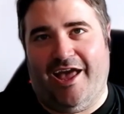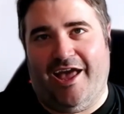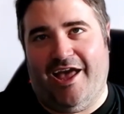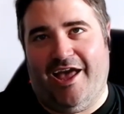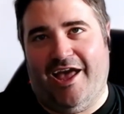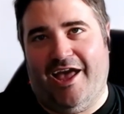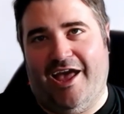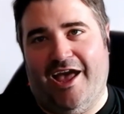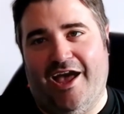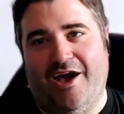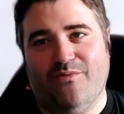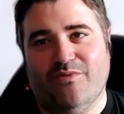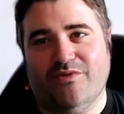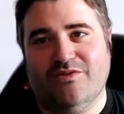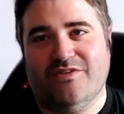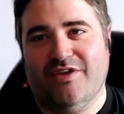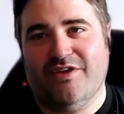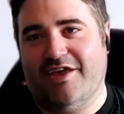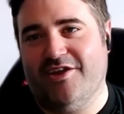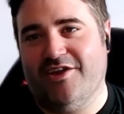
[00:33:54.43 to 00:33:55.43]
How
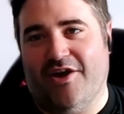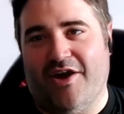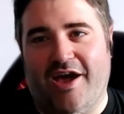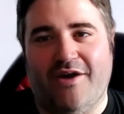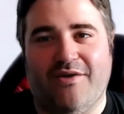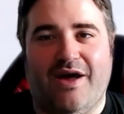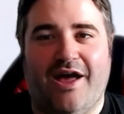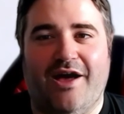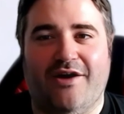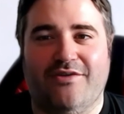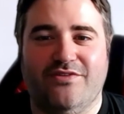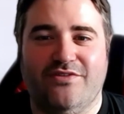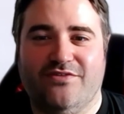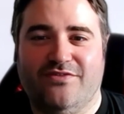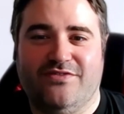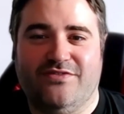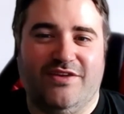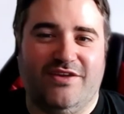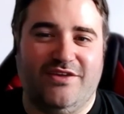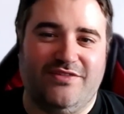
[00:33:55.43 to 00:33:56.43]
would how do you
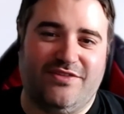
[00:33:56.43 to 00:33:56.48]
see